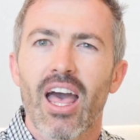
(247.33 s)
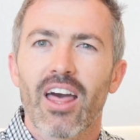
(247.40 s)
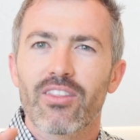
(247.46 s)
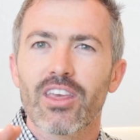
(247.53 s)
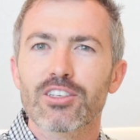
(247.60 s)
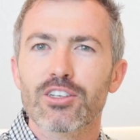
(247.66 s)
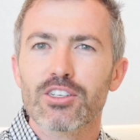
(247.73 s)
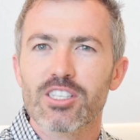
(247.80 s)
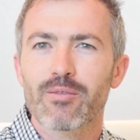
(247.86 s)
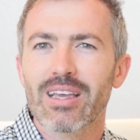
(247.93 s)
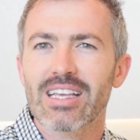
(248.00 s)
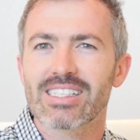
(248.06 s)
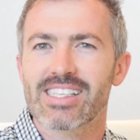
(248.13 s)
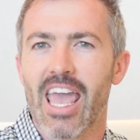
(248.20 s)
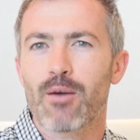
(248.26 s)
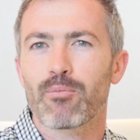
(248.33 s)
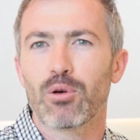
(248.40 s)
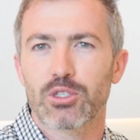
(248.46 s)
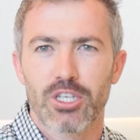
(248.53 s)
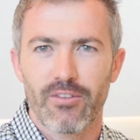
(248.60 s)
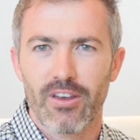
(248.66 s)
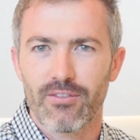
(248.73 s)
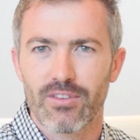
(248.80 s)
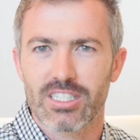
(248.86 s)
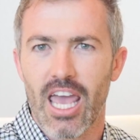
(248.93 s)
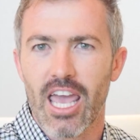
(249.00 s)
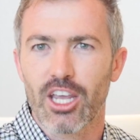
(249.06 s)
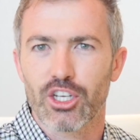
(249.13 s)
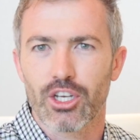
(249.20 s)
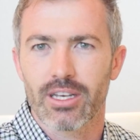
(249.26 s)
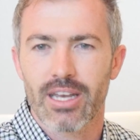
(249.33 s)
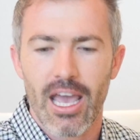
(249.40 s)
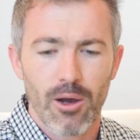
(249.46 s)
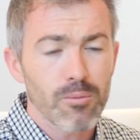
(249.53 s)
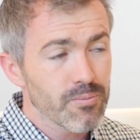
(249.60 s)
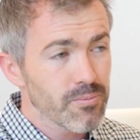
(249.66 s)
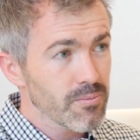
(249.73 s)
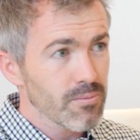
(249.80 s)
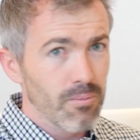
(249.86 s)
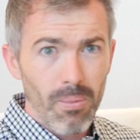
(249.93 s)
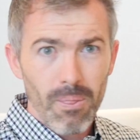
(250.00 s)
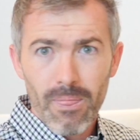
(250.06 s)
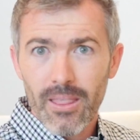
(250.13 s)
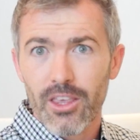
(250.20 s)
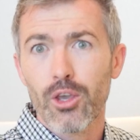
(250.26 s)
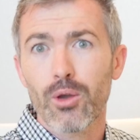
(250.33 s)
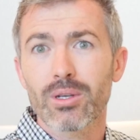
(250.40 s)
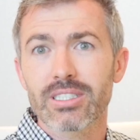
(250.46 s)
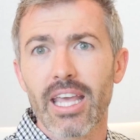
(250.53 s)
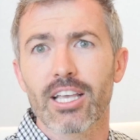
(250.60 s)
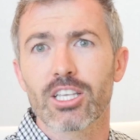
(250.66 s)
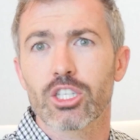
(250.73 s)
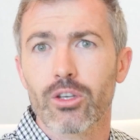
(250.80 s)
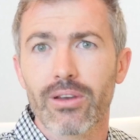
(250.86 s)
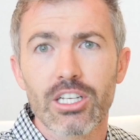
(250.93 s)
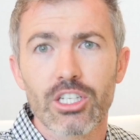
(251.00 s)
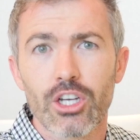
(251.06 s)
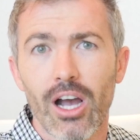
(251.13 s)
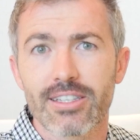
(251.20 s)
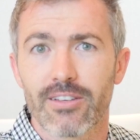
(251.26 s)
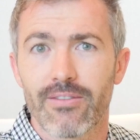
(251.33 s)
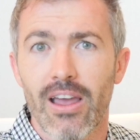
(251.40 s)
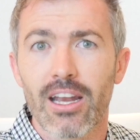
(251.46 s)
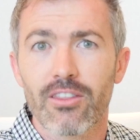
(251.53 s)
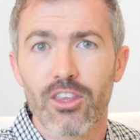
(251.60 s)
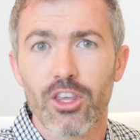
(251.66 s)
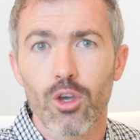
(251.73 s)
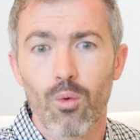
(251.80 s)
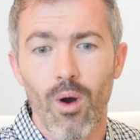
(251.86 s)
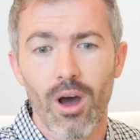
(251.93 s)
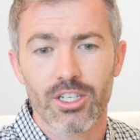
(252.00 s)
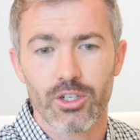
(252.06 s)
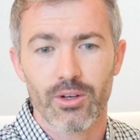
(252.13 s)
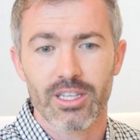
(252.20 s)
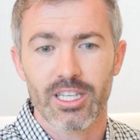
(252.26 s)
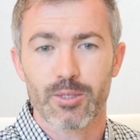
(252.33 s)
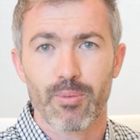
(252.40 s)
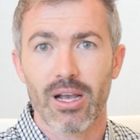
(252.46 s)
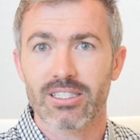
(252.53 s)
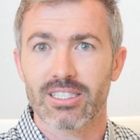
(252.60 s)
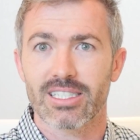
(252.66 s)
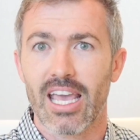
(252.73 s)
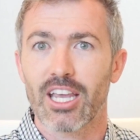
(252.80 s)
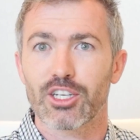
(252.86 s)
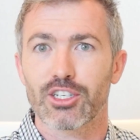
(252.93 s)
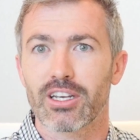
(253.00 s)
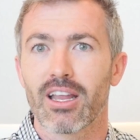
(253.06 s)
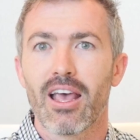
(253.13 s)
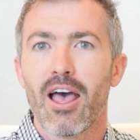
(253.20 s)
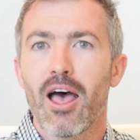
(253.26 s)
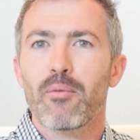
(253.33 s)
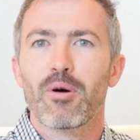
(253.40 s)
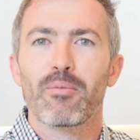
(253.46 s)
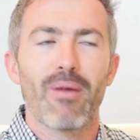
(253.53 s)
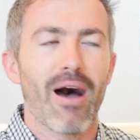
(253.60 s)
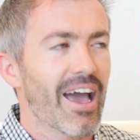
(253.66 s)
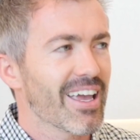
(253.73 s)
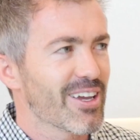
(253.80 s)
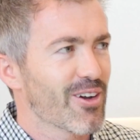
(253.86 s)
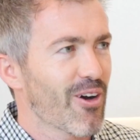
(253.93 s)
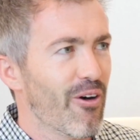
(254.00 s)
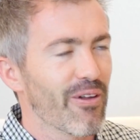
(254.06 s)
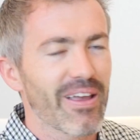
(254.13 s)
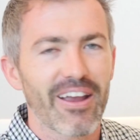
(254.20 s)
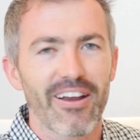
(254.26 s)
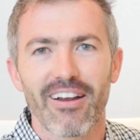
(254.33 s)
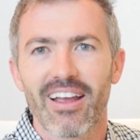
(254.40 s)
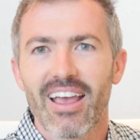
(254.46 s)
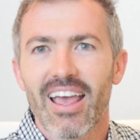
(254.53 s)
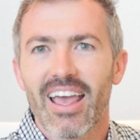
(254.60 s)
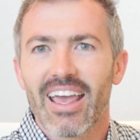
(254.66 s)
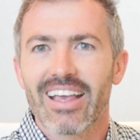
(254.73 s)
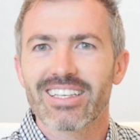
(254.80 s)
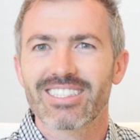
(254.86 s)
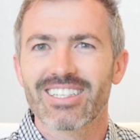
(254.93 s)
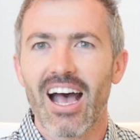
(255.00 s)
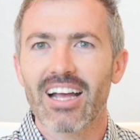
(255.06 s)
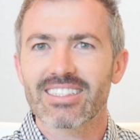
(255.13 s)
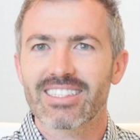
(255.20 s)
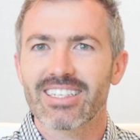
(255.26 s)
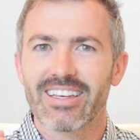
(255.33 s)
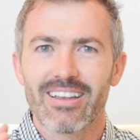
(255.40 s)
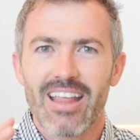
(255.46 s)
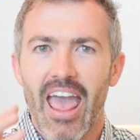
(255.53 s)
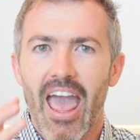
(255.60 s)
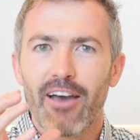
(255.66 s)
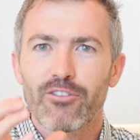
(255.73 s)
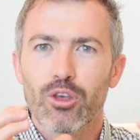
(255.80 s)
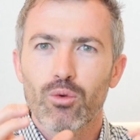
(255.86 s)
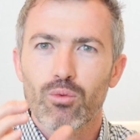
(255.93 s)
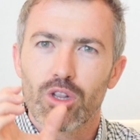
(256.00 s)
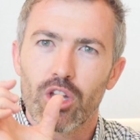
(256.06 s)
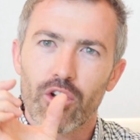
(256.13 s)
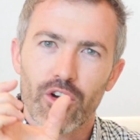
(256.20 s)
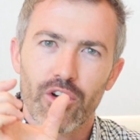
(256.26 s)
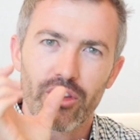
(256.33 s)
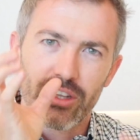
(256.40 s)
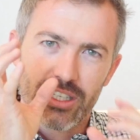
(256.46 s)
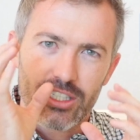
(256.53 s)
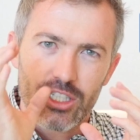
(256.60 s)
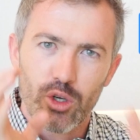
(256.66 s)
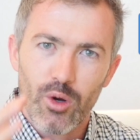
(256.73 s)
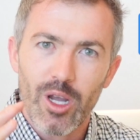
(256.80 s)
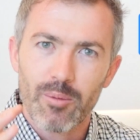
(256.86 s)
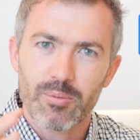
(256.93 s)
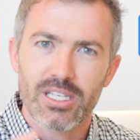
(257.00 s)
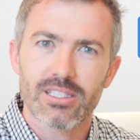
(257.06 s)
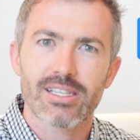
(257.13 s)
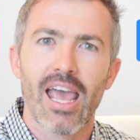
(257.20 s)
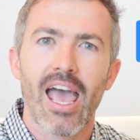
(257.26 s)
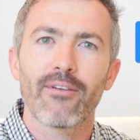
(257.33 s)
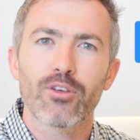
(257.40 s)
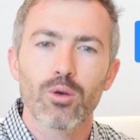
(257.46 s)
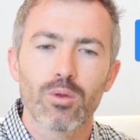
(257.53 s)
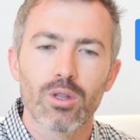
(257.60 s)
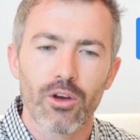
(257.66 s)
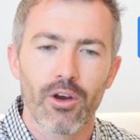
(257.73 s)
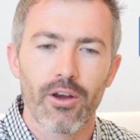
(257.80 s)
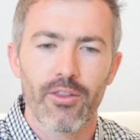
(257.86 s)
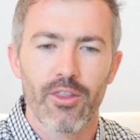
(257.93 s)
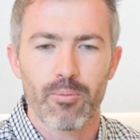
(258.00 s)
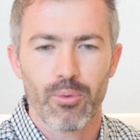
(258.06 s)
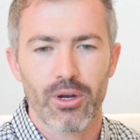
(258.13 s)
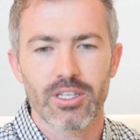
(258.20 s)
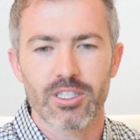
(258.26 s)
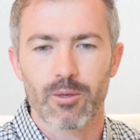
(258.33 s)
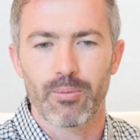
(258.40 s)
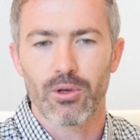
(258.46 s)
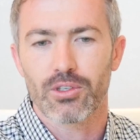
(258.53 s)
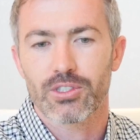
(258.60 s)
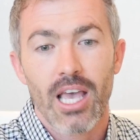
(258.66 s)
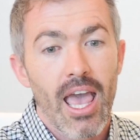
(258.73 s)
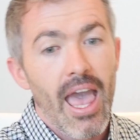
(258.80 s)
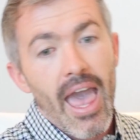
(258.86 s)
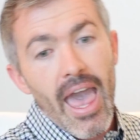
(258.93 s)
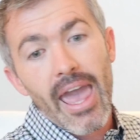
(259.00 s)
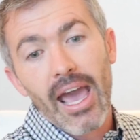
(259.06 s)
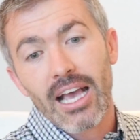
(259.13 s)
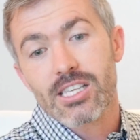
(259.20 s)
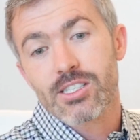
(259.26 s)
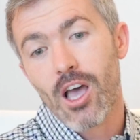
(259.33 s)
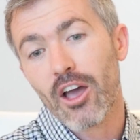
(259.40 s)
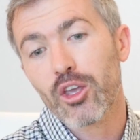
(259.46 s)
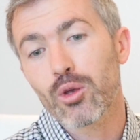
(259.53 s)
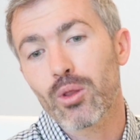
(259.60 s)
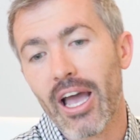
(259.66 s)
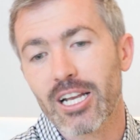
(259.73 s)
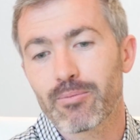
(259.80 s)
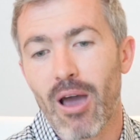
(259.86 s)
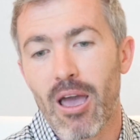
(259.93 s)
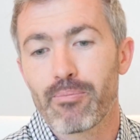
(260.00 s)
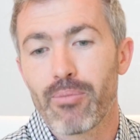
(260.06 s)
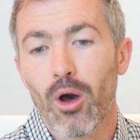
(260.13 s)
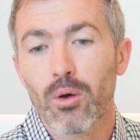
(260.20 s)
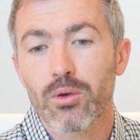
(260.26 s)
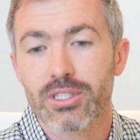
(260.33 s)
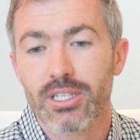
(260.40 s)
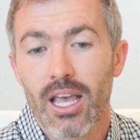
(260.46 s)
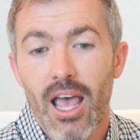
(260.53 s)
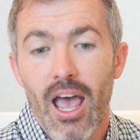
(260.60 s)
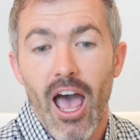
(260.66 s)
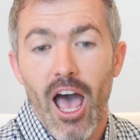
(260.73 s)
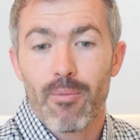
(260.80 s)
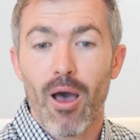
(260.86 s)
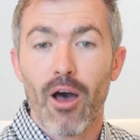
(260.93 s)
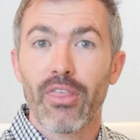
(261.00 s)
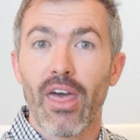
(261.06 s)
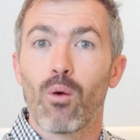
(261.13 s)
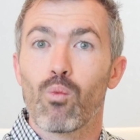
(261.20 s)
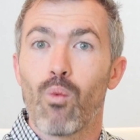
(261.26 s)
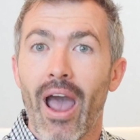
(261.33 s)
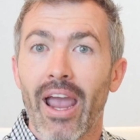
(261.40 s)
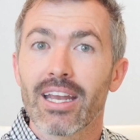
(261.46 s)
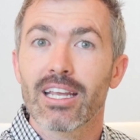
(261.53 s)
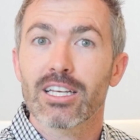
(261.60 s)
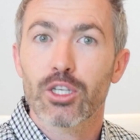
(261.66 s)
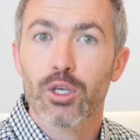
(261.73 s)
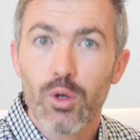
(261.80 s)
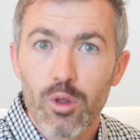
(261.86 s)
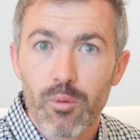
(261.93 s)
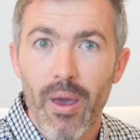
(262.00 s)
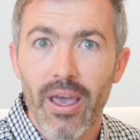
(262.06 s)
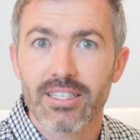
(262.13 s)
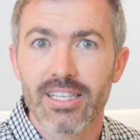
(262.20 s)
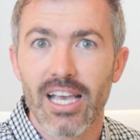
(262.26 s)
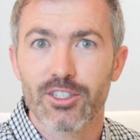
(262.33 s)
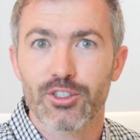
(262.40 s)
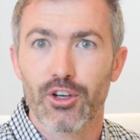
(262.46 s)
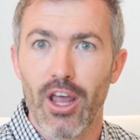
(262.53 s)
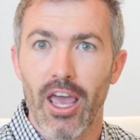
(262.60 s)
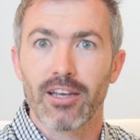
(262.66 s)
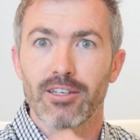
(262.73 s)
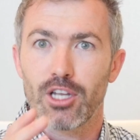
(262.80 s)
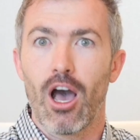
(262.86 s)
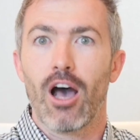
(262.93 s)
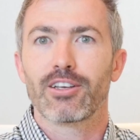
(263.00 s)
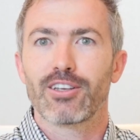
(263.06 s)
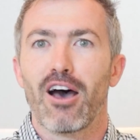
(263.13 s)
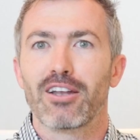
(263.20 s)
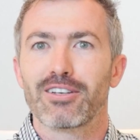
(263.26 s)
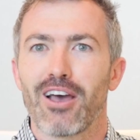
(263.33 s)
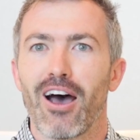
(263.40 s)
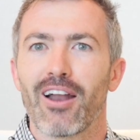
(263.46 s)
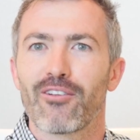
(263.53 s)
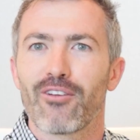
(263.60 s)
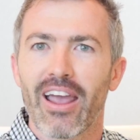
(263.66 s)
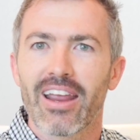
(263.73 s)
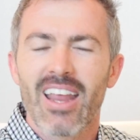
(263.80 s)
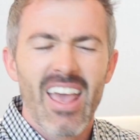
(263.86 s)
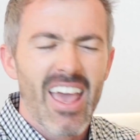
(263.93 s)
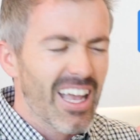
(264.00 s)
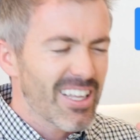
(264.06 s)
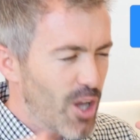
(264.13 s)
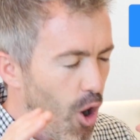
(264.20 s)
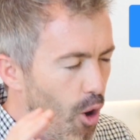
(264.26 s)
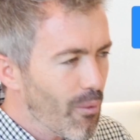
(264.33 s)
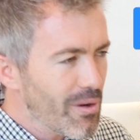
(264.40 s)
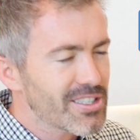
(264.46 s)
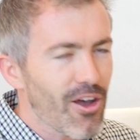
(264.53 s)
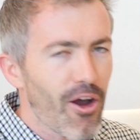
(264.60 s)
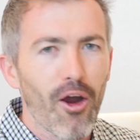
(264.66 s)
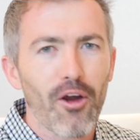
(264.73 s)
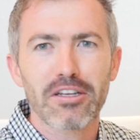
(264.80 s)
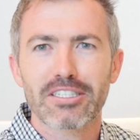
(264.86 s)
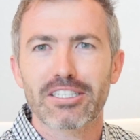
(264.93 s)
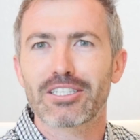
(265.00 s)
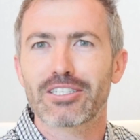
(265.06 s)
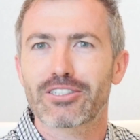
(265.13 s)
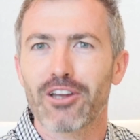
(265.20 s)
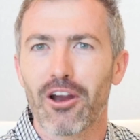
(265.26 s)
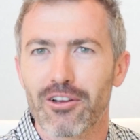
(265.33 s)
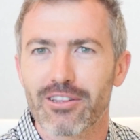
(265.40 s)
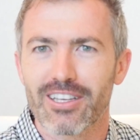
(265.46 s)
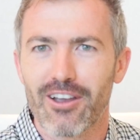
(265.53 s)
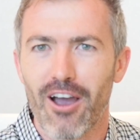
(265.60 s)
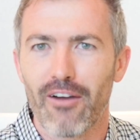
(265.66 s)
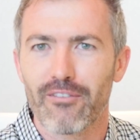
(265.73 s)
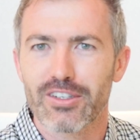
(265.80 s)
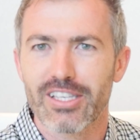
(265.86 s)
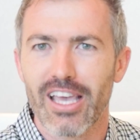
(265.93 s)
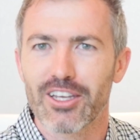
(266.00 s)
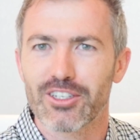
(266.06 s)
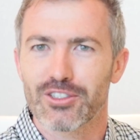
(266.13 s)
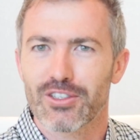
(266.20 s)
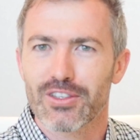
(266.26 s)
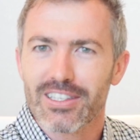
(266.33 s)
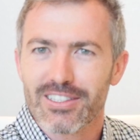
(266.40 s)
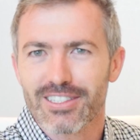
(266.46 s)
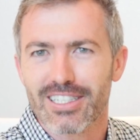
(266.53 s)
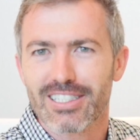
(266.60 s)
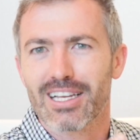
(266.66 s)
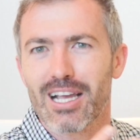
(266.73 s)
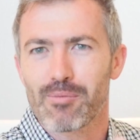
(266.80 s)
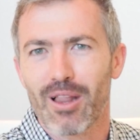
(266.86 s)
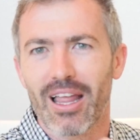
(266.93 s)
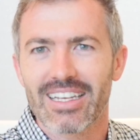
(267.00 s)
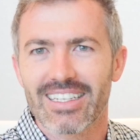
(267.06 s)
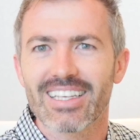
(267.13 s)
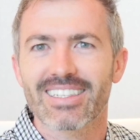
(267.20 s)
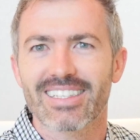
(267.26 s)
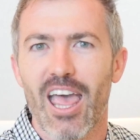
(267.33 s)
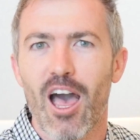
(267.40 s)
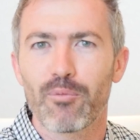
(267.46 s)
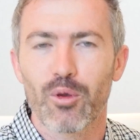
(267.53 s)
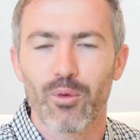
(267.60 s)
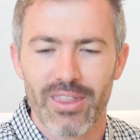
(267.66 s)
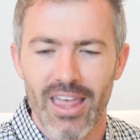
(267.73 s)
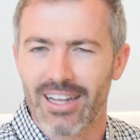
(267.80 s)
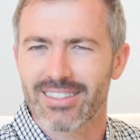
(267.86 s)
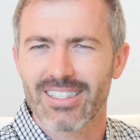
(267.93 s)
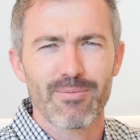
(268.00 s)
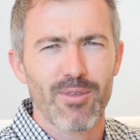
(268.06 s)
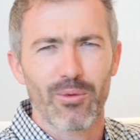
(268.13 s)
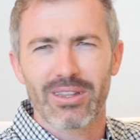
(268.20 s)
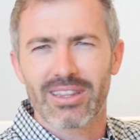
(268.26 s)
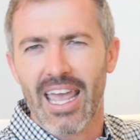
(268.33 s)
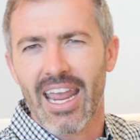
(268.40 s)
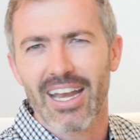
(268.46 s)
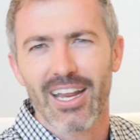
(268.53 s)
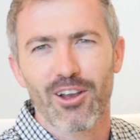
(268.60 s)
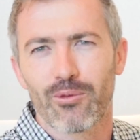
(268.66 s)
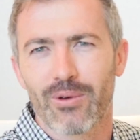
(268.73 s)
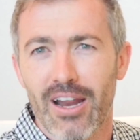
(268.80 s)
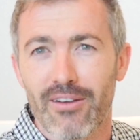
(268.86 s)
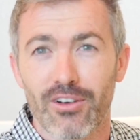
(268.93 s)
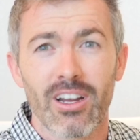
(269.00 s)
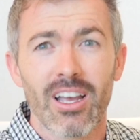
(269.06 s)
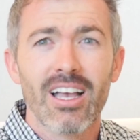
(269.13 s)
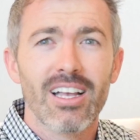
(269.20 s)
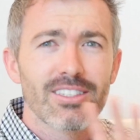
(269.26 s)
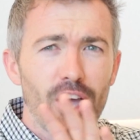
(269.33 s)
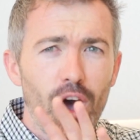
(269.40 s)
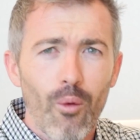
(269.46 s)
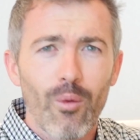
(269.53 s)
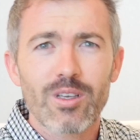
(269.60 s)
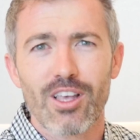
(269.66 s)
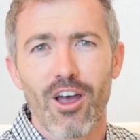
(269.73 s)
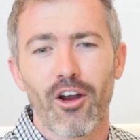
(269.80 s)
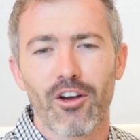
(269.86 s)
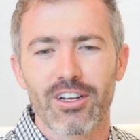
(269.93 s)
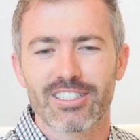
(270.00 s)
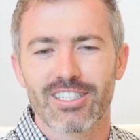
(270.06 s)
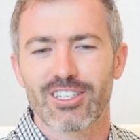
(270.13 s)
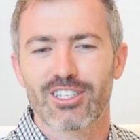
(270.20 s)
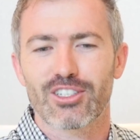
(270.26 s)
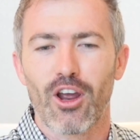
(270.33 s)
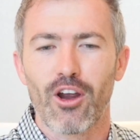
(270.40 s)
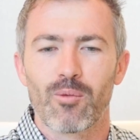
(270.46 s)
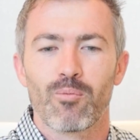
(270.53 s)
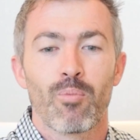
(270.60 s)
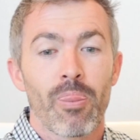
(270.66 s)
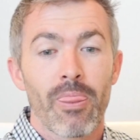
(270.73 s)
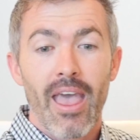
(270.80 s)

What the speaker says: These are some examples of invitation. Now, you can take screenshots of anything you want during this presentation, but my goal here is not to have you learn the scripts, it's to have you learn the principles. Hey, I saw you liked my post about that whitening toothpaste yesterday, right? It's always the hardest to start the conversation. So these are just a couple ideas to help you with that. Same thing with dating or whatever. It's always the hardest to start.